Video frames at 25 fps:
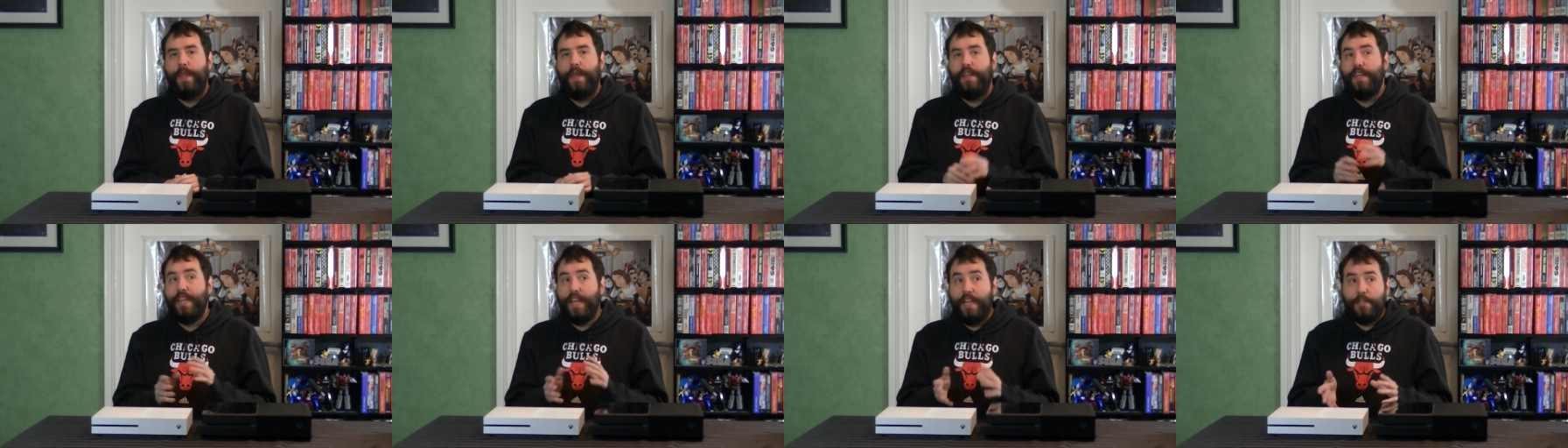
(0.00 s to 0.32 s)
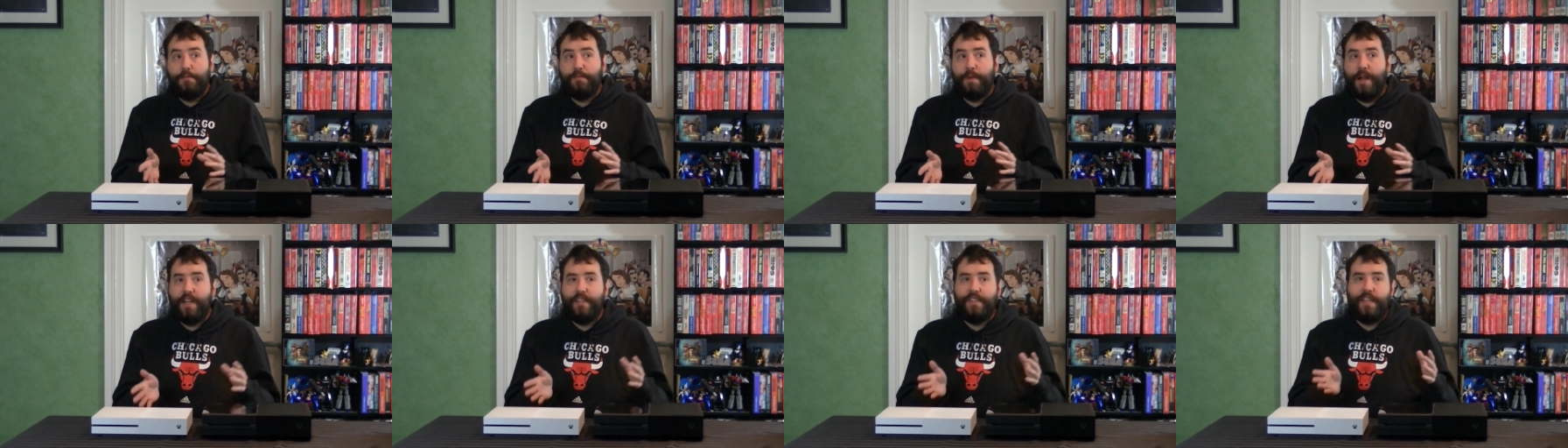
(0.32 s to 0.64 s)
The
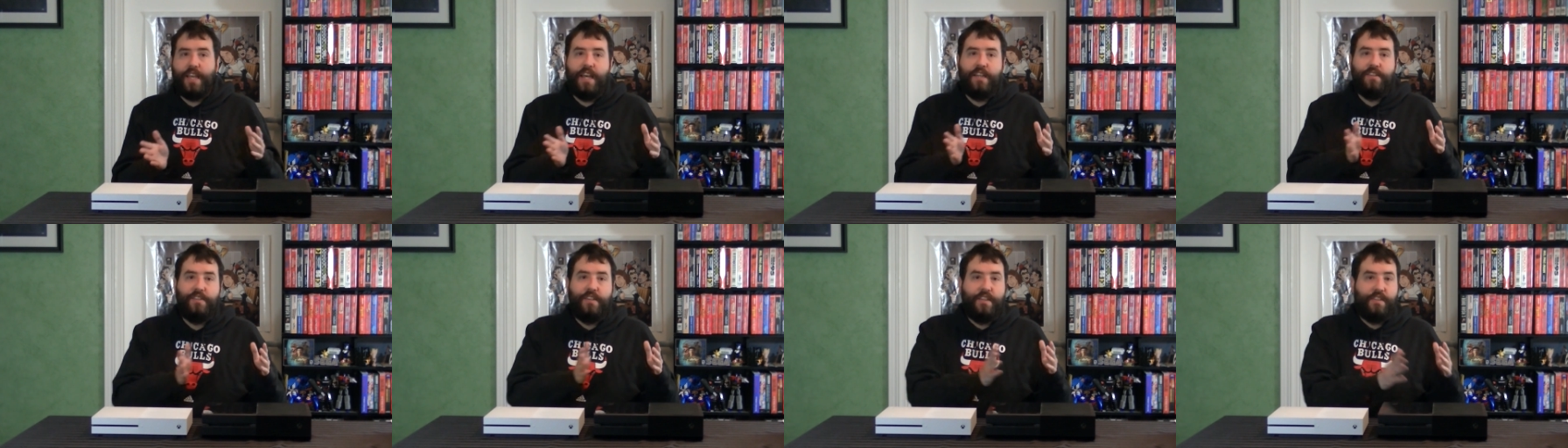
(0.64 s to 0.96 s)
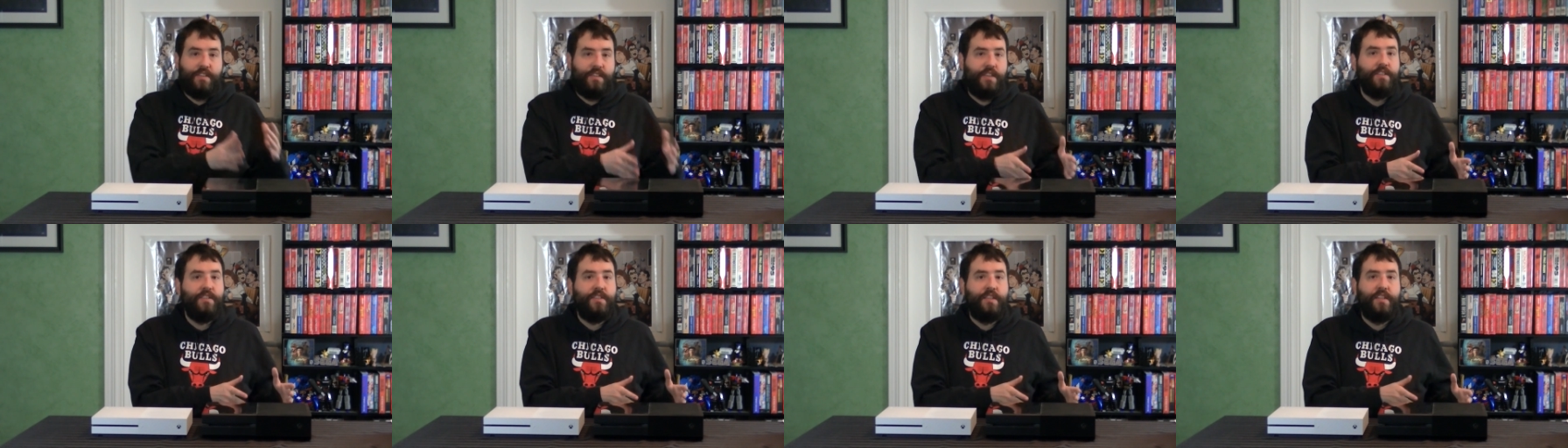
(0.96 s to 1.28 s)
Xbox has
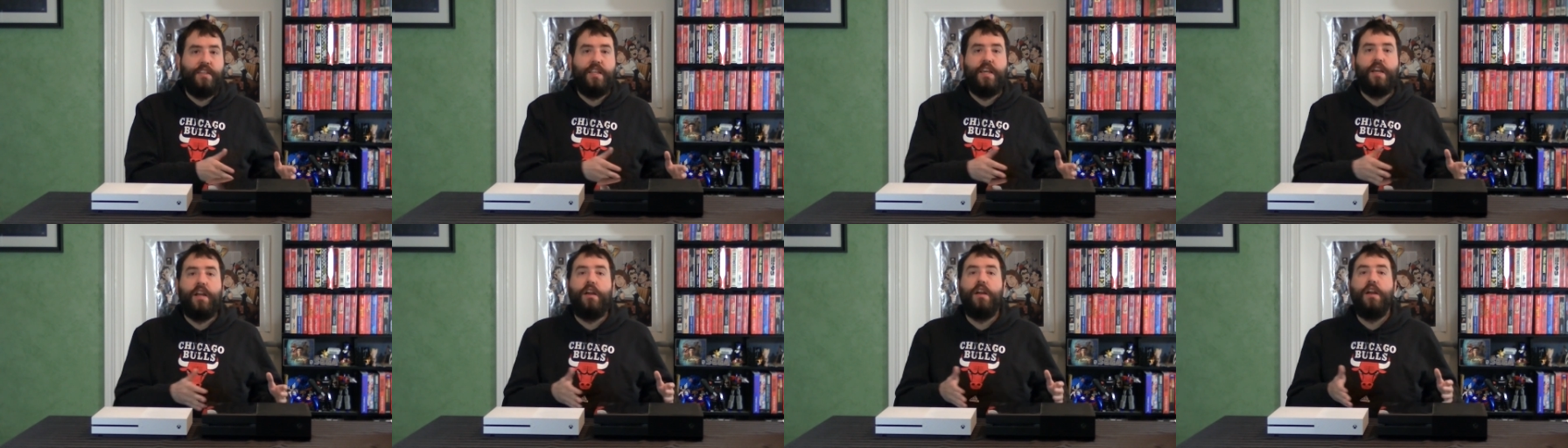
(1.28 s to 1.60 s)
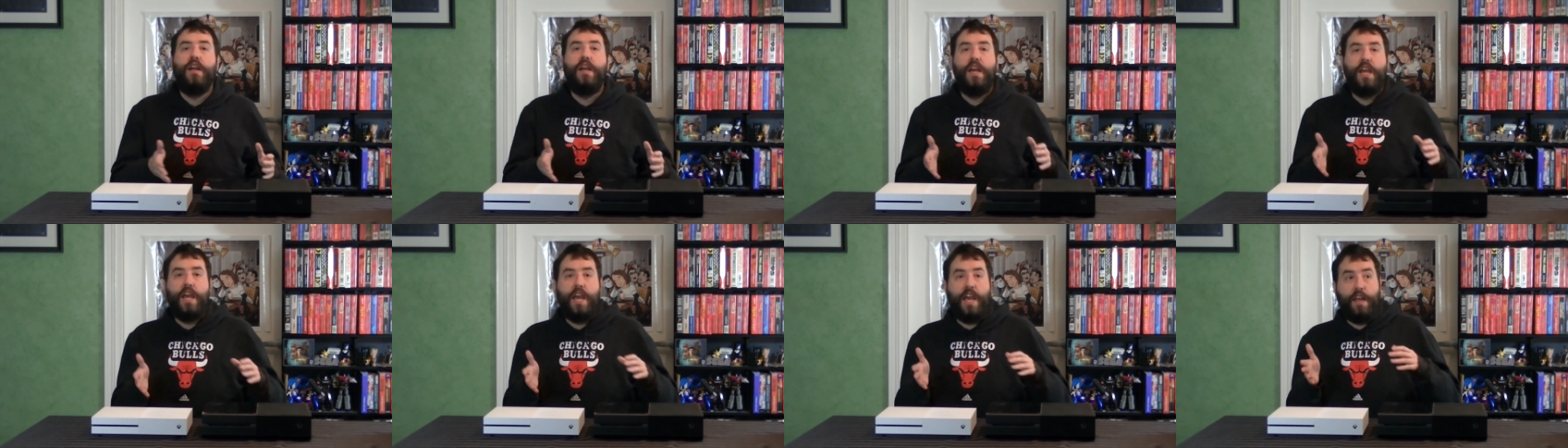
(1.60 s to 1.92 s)
existed
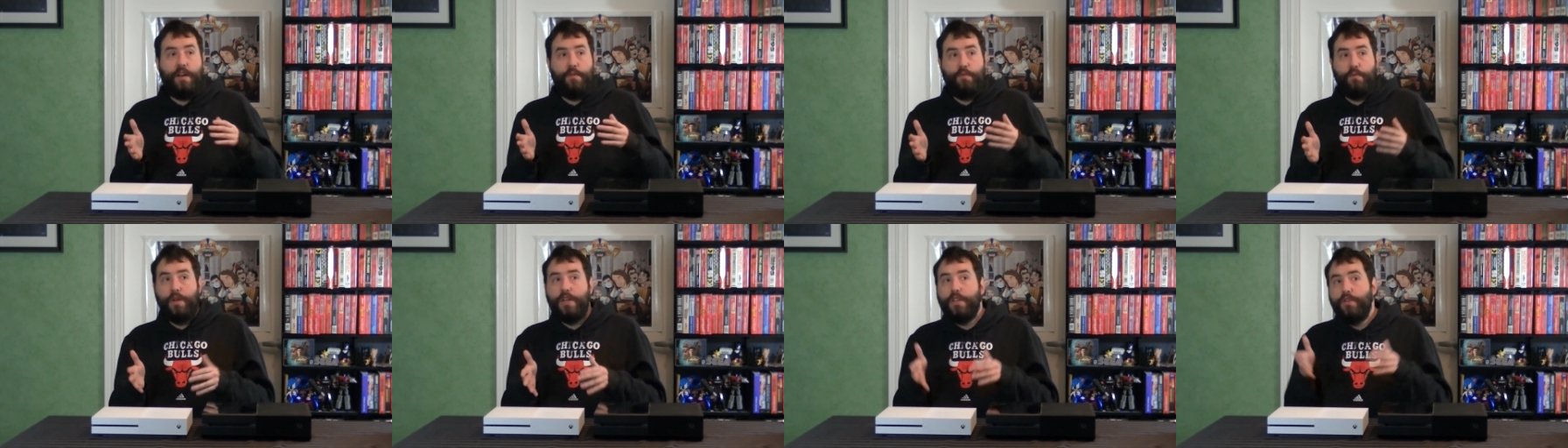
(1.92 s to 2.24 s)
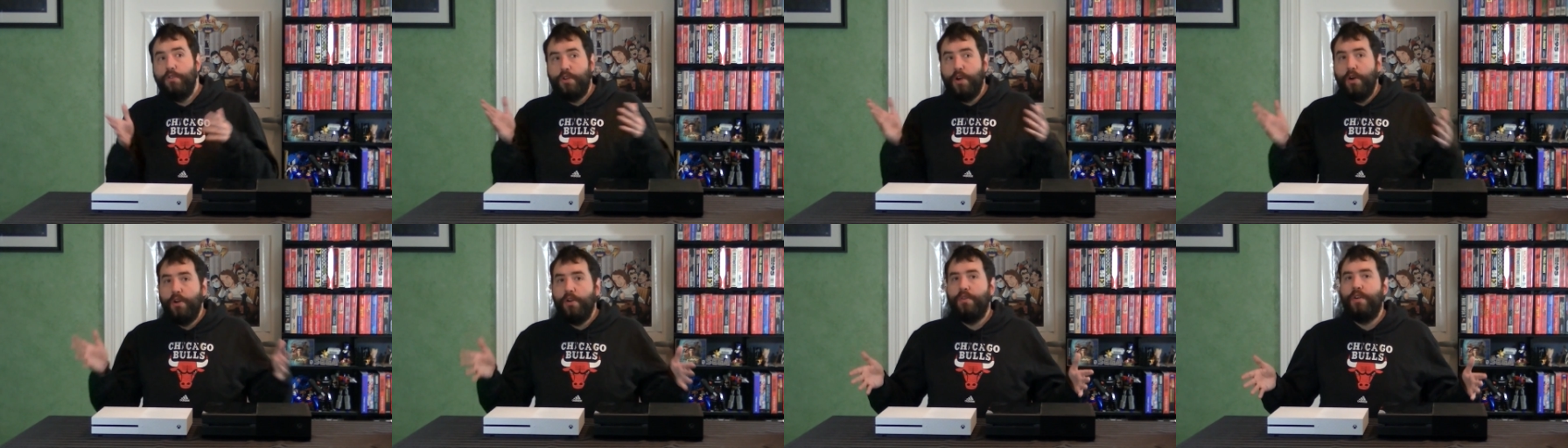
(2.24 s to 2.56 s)
there, and when
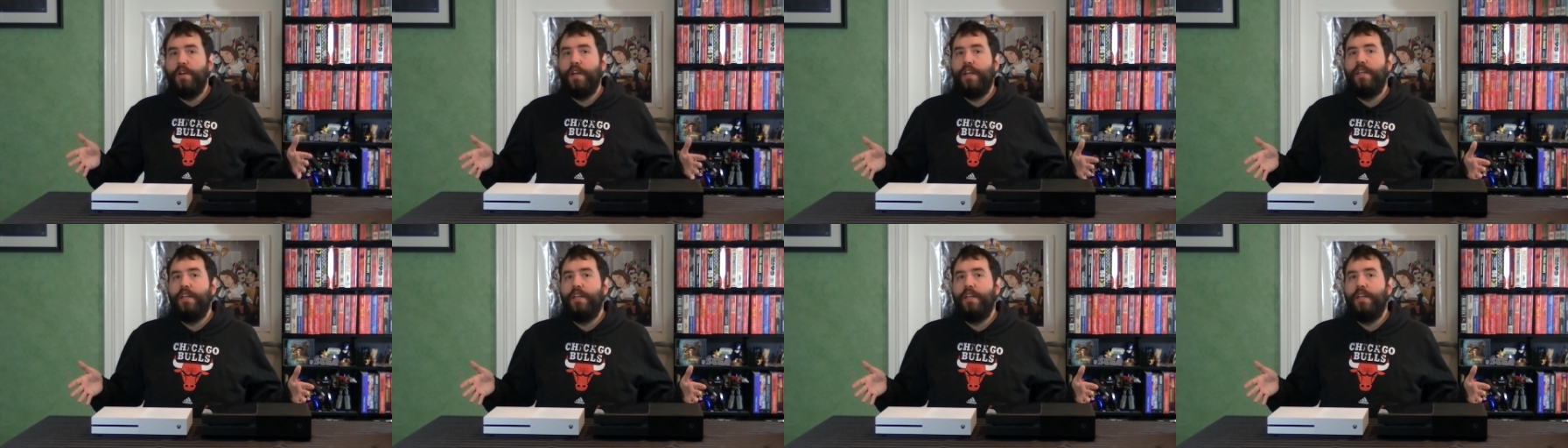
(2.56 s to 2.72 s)
you go to